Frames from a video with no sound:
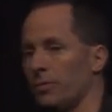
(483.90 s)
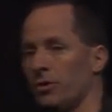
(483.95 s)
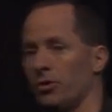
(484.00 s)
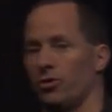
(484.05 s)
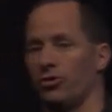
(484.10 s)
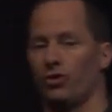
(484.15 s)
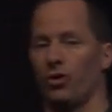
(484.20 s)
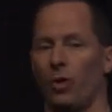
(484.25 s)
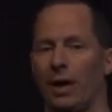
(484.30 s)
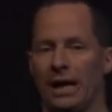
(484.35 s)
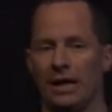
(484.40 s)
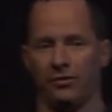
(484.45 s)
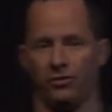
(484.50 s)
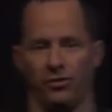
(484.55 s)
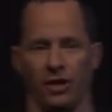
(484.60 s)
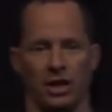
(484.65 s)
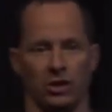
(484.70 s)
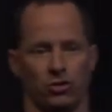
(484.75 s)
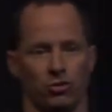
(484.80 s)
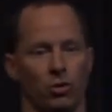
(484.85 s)
So
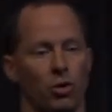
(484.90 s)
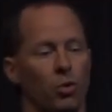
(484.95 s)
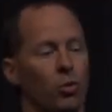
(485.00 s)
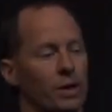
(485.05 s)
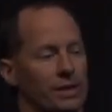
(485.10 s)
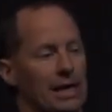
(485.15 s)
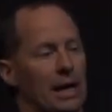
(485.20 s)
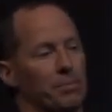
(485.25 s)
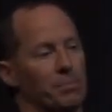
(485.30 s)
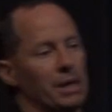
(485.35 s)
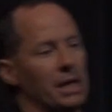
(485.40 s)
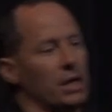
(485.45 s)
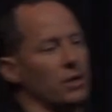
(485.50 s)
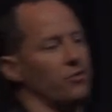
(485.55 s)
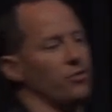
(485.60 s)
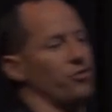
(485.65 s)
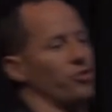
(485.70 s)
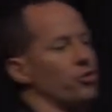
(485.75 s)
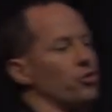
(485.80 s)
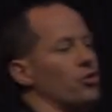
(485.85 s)
asexual, what that means
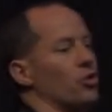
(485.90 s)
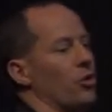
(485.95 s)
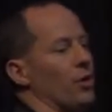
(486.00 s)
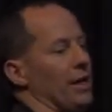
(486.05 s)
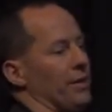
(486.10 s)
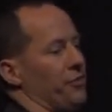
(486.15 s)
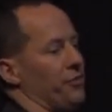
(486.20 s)
is that you don't have